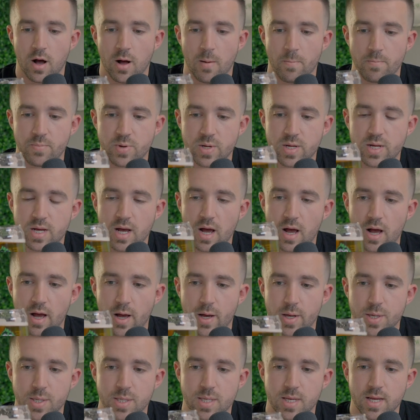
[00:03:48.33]

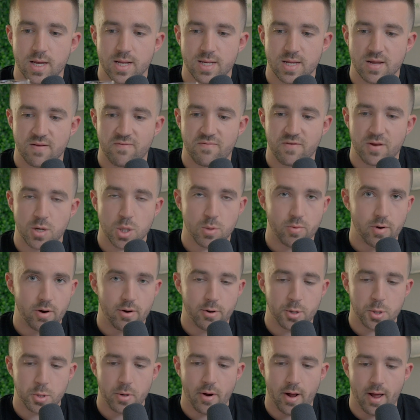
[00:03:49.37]
because it did finish very
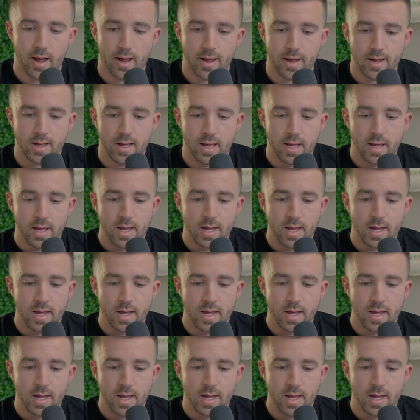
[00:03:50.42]
dry,